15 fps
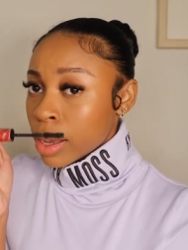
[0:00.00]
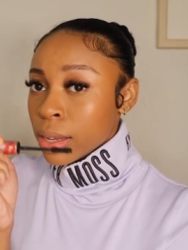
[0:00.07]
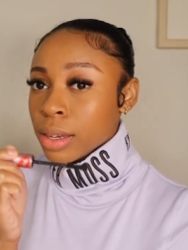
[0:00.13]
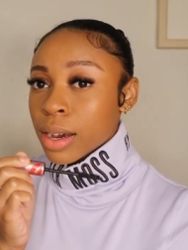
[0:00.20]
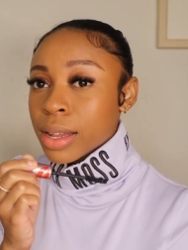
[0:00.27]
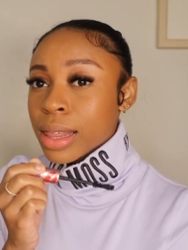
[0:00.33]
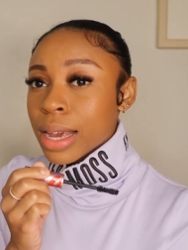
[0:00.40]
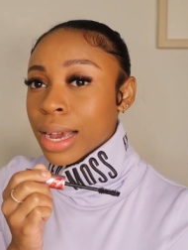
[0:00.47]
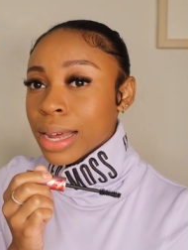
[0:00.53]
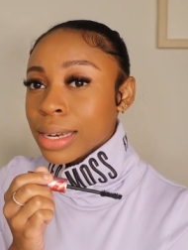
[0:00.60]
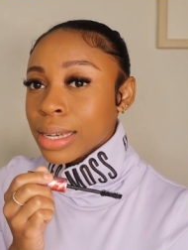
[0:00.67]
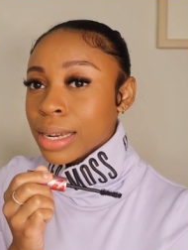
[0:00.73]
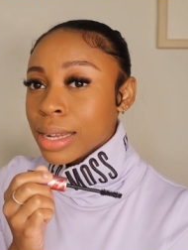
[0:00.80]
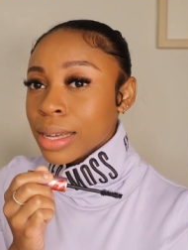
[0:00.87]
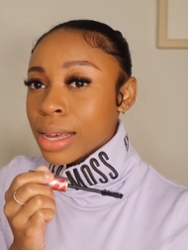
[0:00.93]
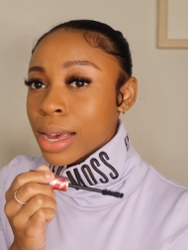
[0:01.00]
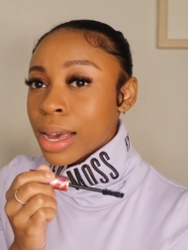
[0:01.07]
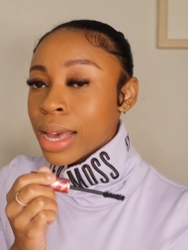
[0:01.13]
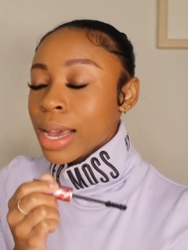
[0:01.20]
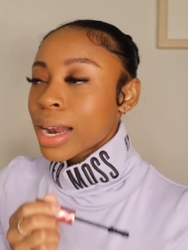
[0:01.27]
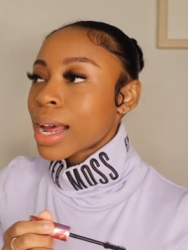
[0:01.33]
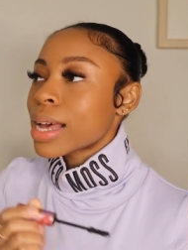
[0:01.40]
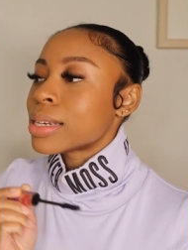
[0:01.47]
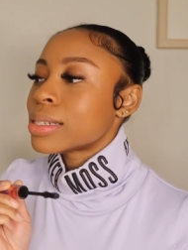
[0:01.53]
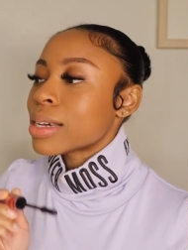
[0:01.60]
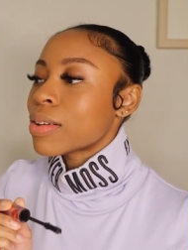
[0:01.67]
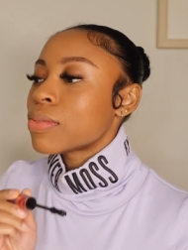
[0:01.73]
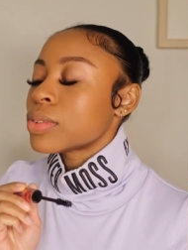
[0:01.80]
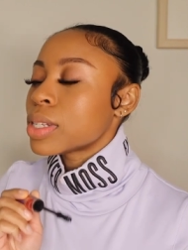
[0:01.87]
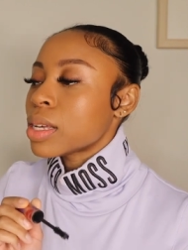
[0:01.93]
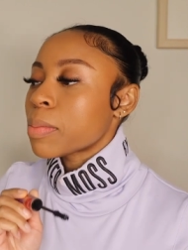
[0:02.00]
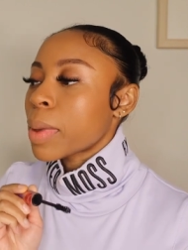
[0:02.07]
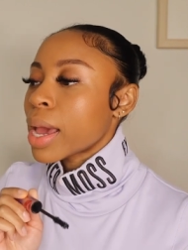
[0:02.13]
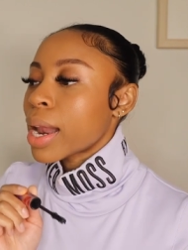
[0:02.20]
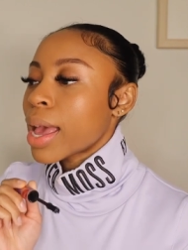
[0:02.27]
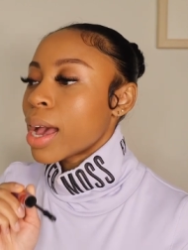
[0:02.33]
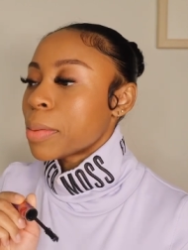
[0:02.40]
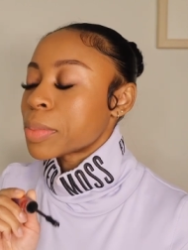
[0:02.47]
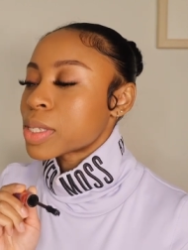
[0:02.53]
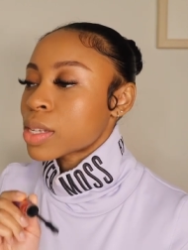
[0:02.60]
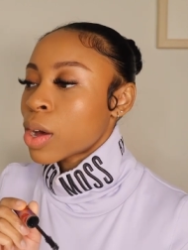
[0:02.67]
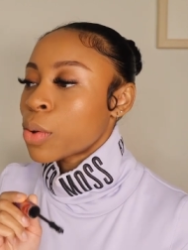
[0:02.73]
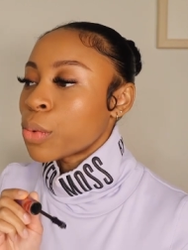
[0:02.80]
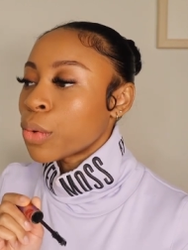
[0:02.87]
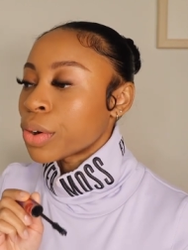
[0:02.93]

Y'all think I did it yet? And I definitely made an Amazon